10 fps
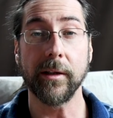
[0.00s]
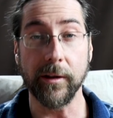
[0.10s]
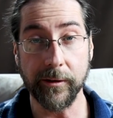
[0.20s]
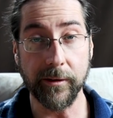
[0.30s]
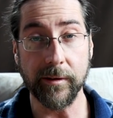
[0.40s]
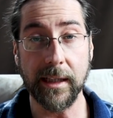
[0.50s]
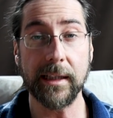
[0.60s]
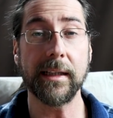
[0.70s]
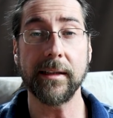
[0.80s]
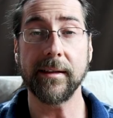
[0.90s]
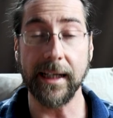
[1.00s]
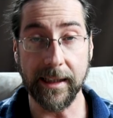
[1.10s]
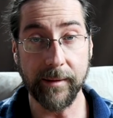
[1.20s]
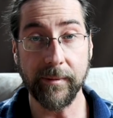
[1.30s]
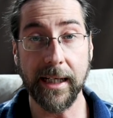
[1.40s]
go to your dealer,
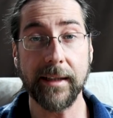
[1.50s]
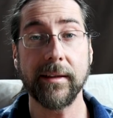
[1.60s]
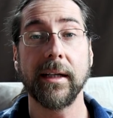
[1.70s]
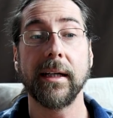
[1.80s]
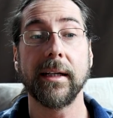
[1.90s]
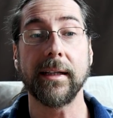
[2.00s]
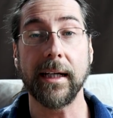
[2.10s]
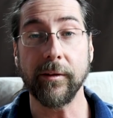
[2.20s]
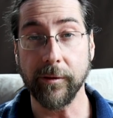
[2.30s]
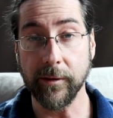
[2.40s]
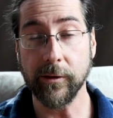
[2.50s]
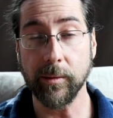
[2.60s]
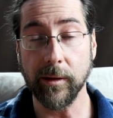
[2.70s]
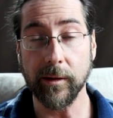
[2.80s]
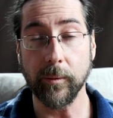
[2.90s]
tell him that. Then
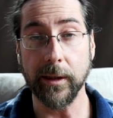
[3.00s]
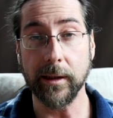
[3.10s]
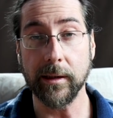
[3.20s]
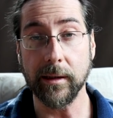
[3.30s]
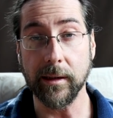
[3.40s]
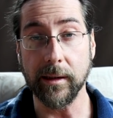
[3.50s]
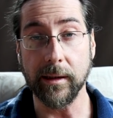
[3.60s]
Volkswagen will